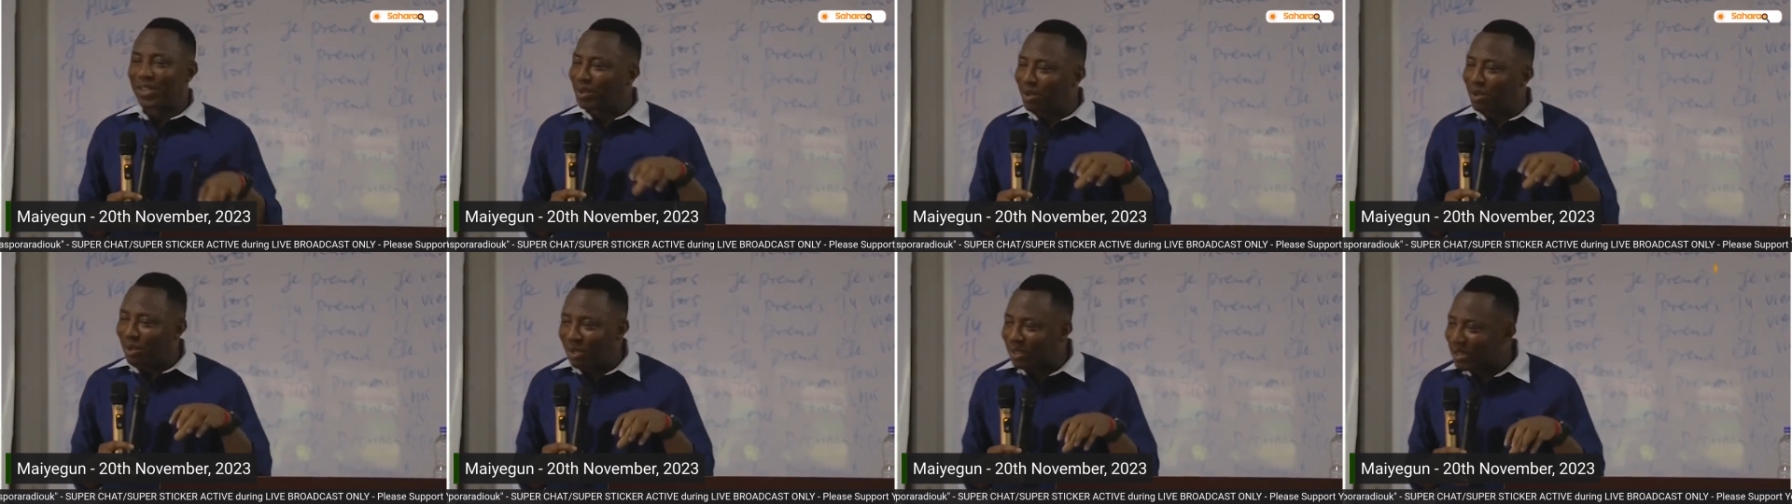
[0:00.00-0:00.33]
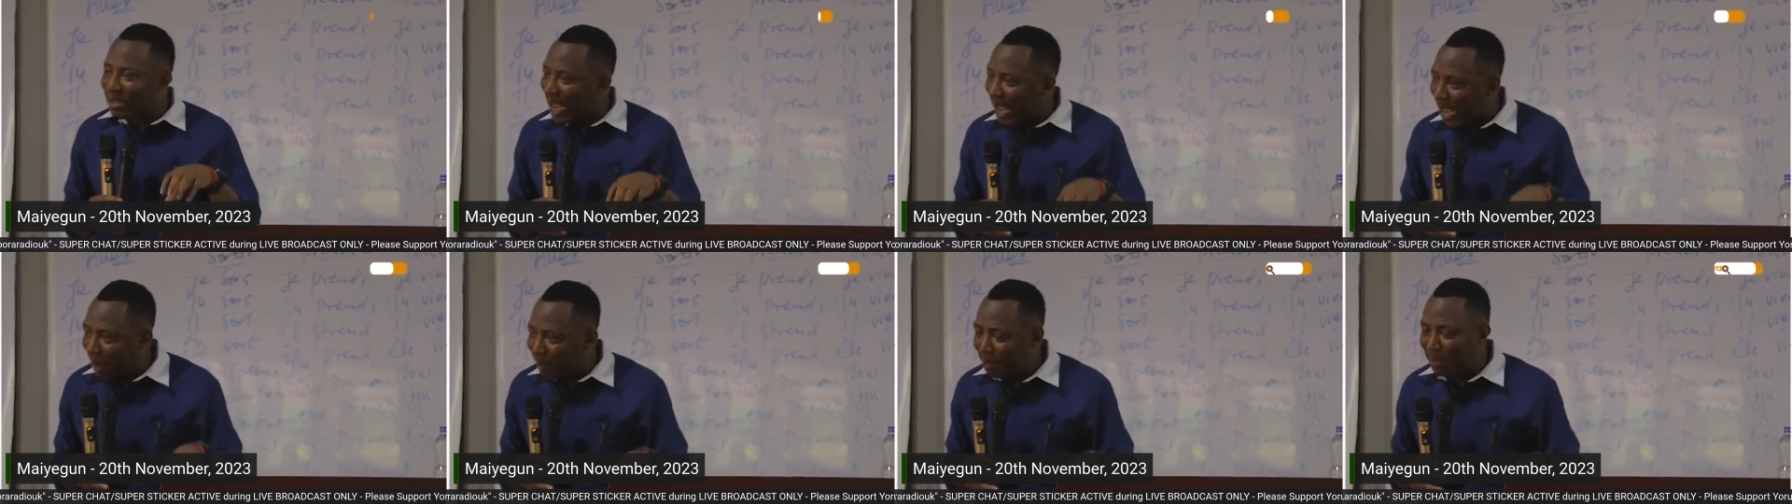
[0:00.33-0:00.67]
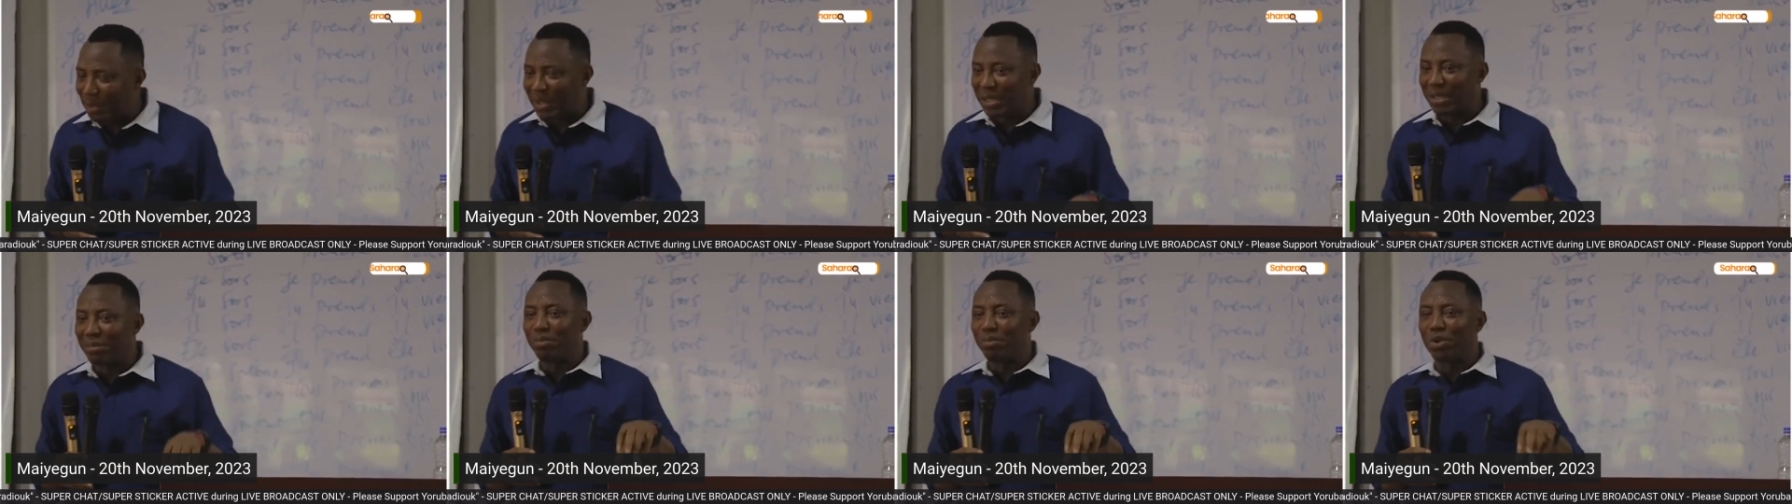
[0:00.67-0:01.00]
It's not
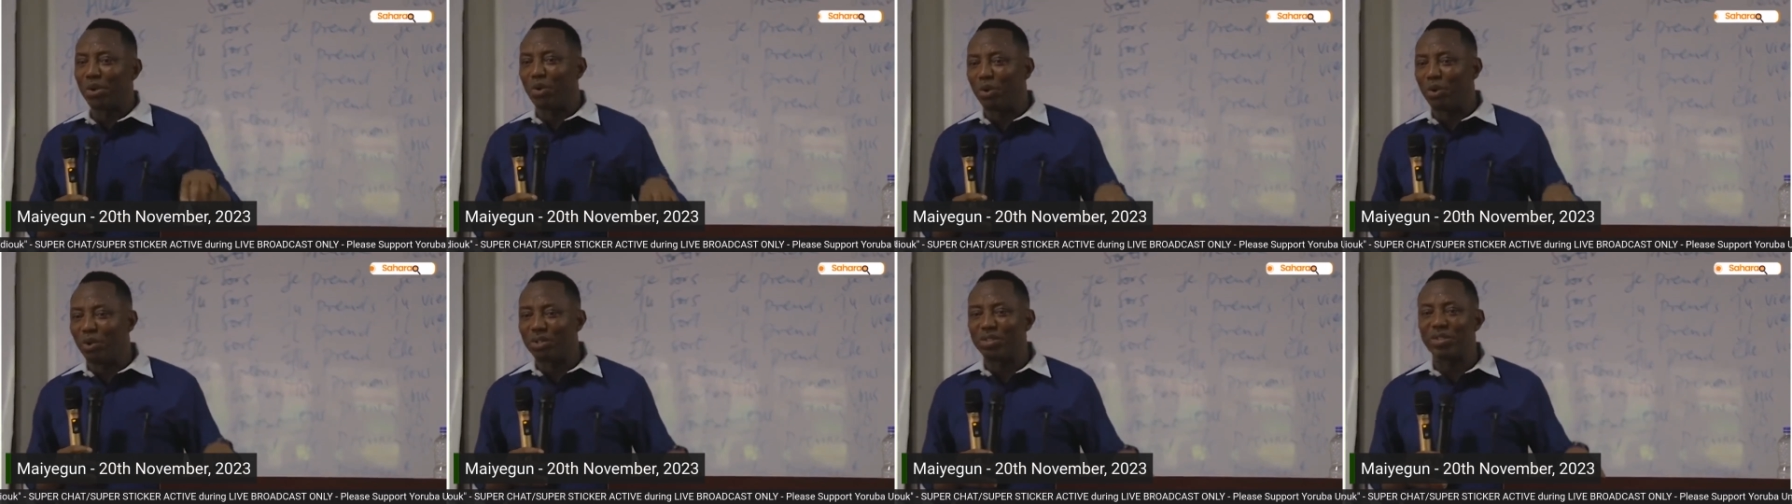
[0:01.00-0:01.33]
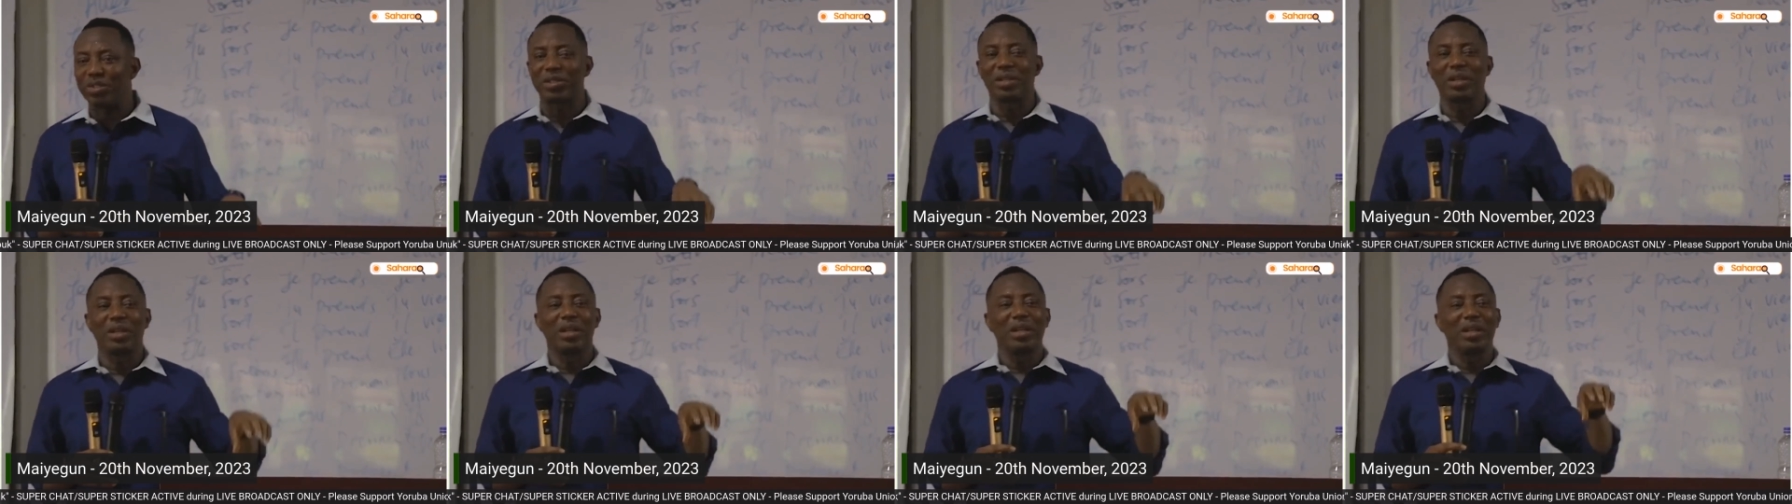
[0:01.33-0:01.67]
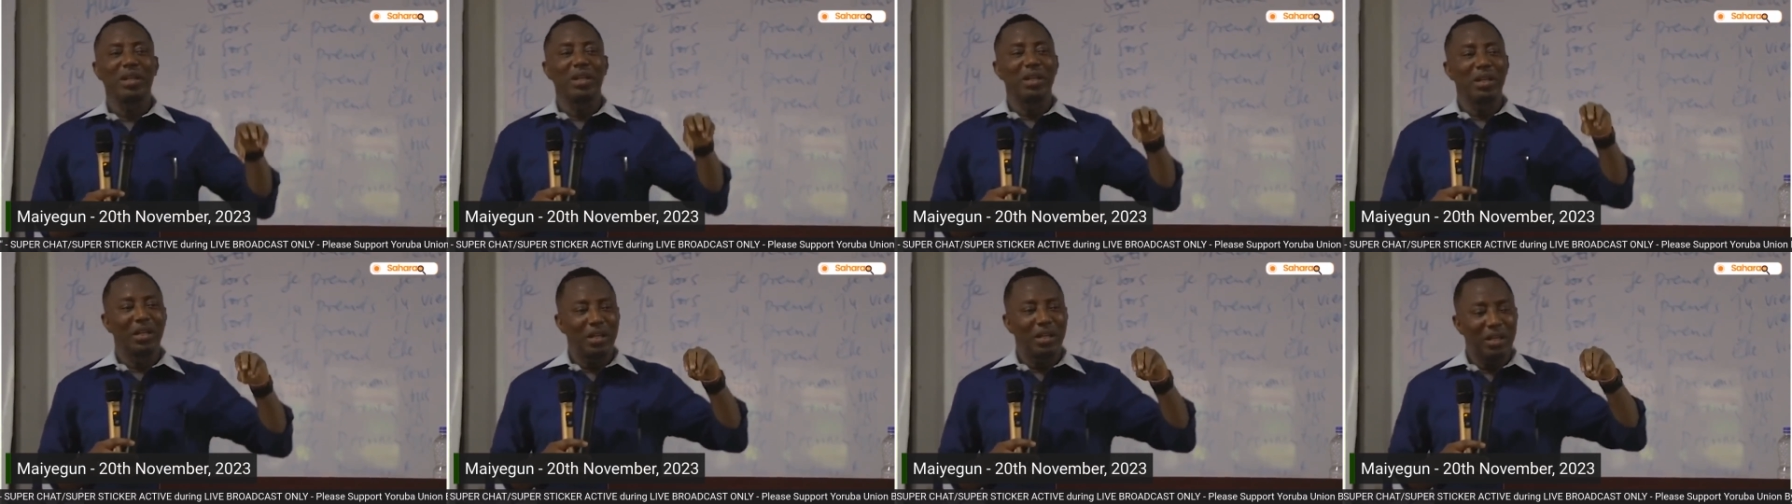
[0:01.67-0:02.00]
happening, because
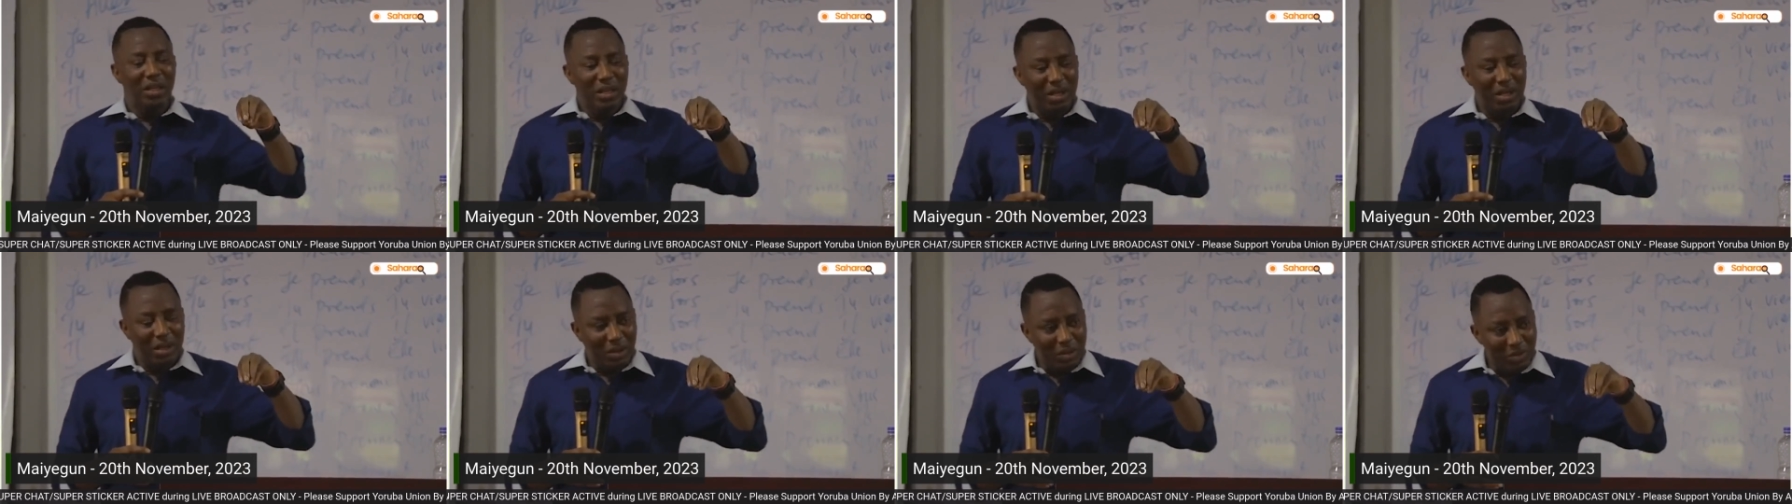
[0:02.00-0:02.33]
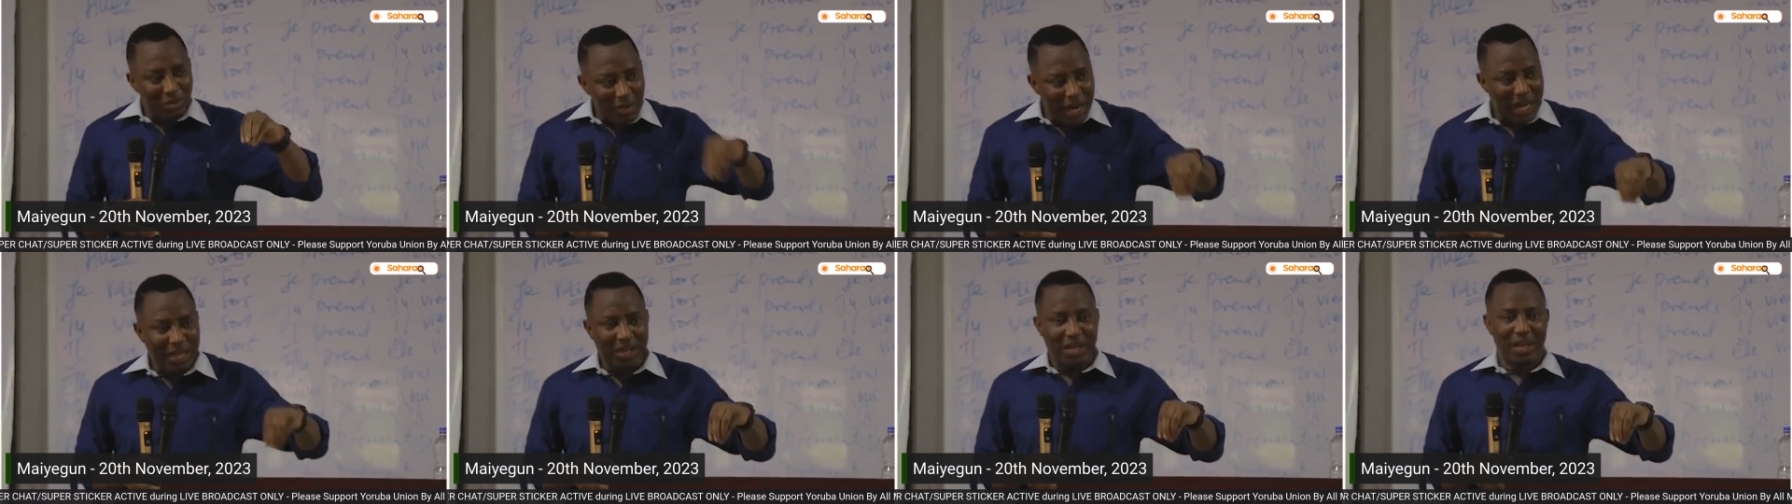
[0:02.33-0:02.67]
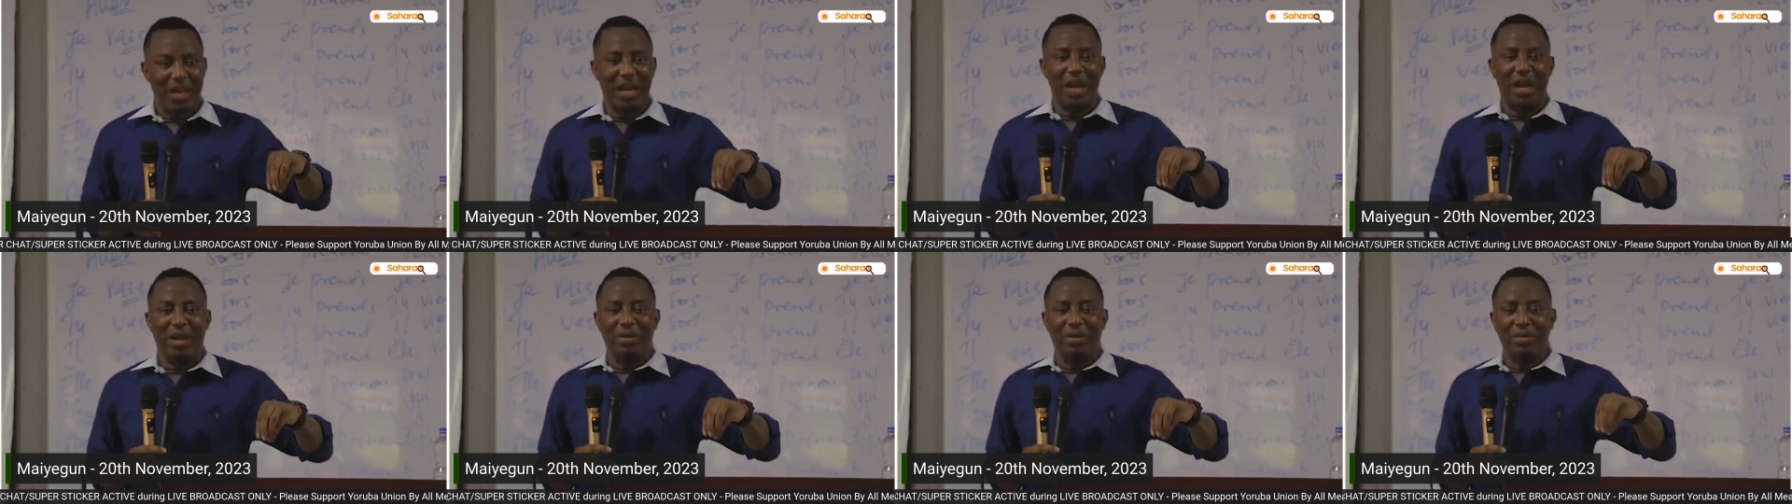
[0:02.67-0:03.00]

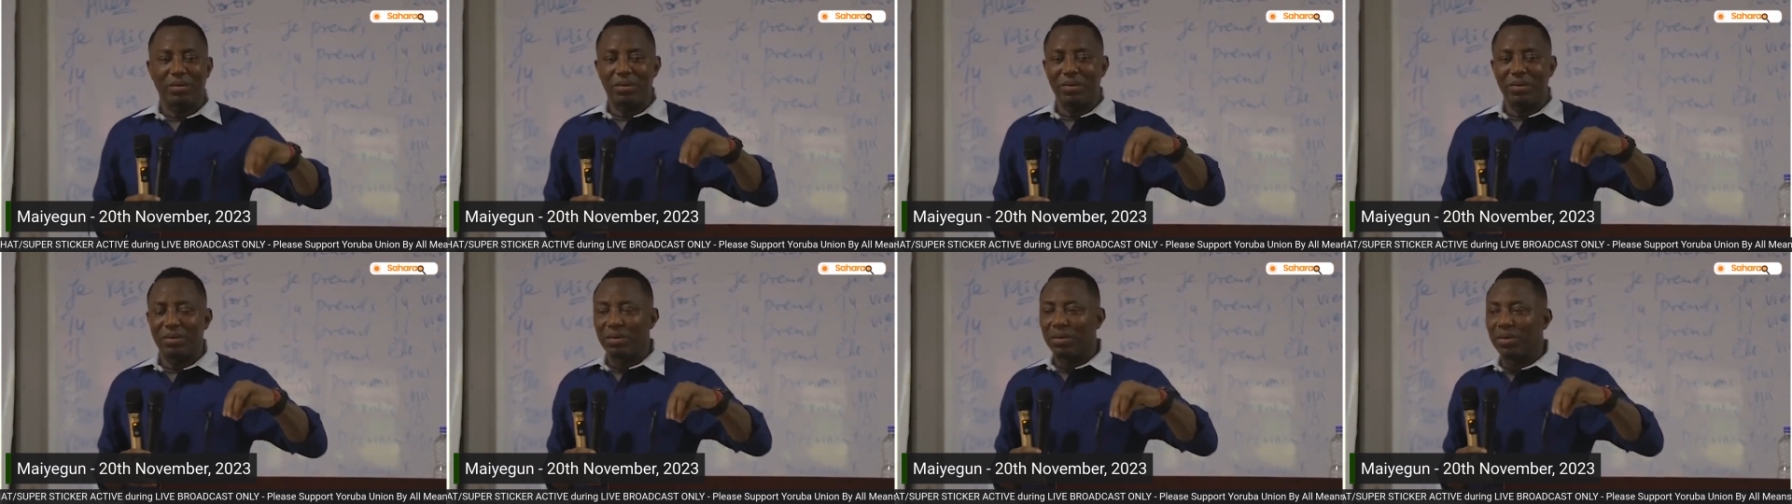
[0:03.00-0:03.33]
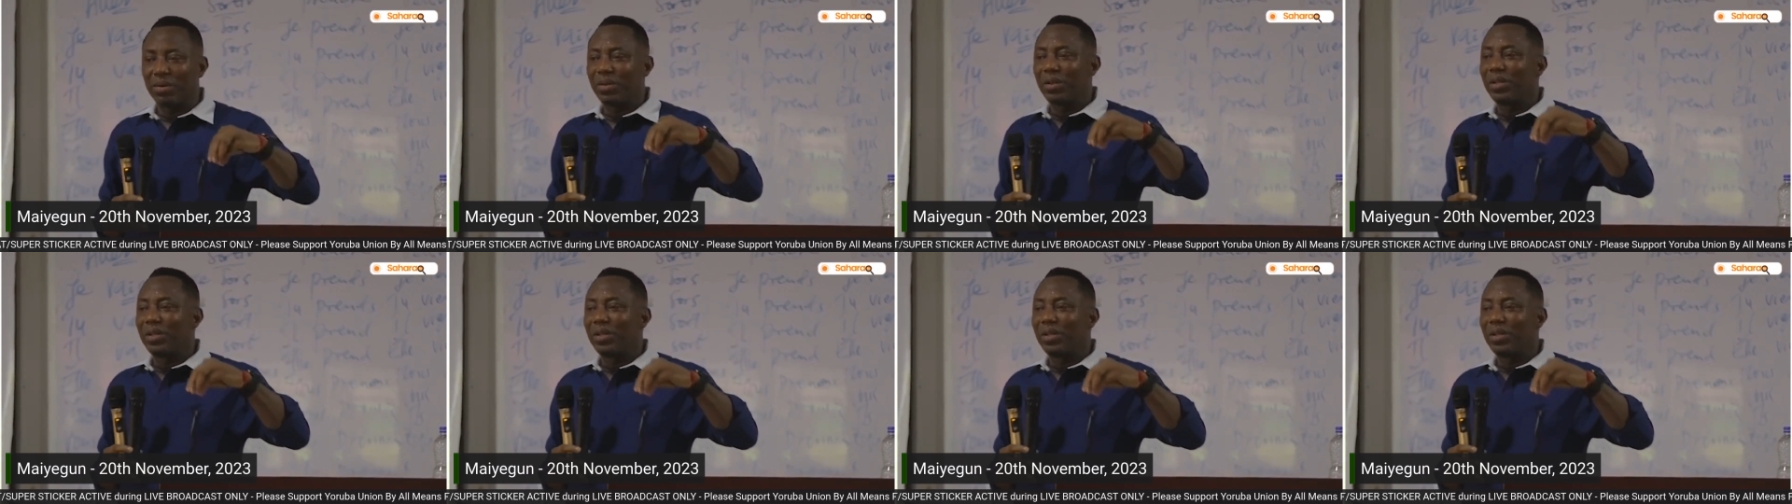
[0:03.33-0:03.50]
right now,